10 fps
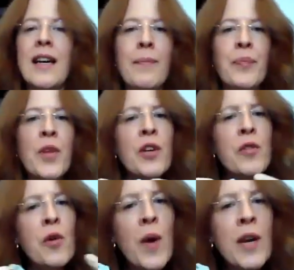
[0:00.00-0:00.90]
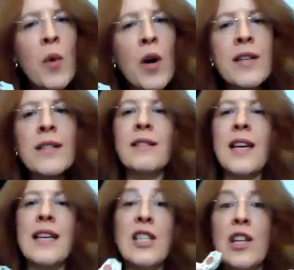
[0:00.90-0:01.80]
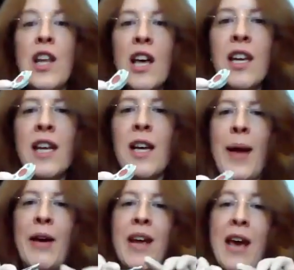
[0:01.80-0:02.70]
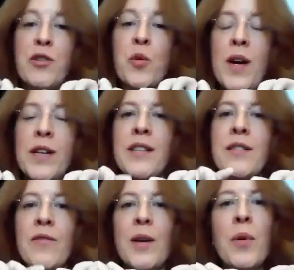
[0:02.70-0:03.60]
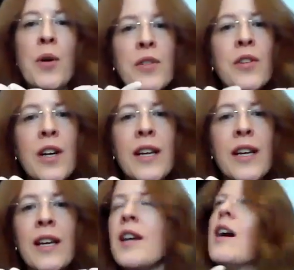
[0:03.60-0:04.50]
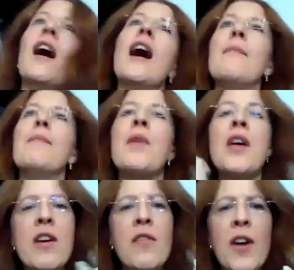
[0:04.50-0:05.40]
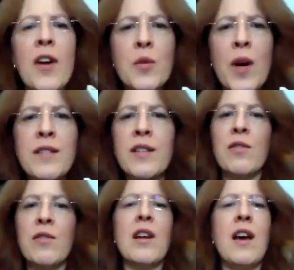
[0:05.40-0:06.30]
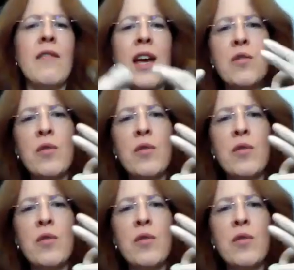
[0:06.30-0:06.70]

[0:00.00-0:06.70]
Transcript: When one is learning about how to identify pottery, there are various ways that you can learn that.